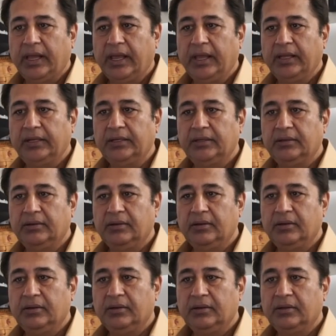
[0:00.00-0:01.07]
and
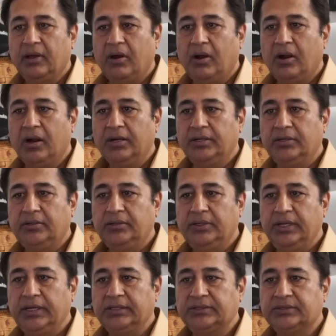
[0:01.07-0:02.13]
the hard
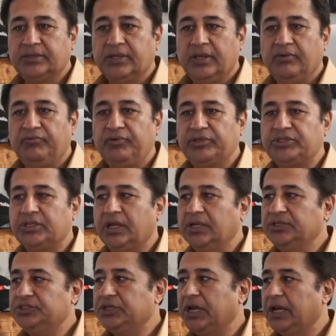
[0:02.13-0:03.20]
disk, if it's
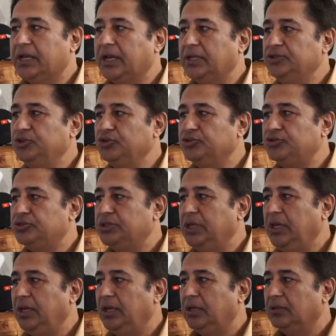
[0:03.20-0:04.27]
unchecked, as you
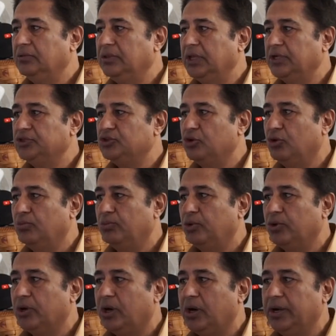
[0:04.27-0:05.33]
see, there is no
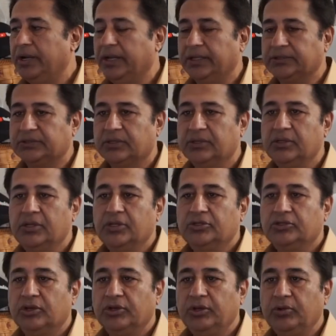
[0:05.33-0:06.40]
more hard disk.
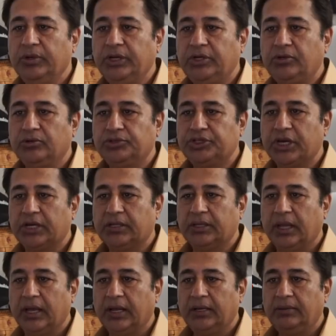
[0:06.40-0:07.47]
So you need to check
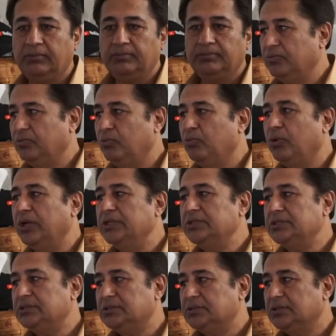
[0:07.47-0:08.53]
that.
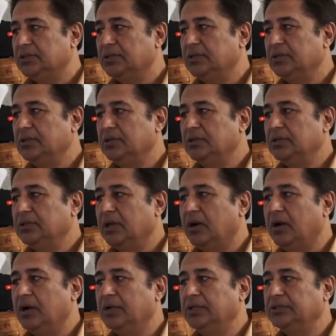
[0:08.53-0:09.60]
Once the
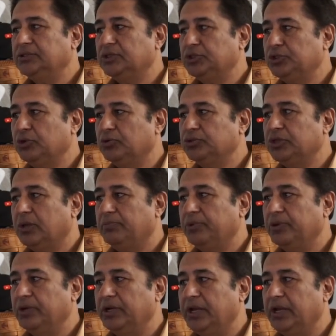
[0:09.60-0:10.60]
hard disk shows up on the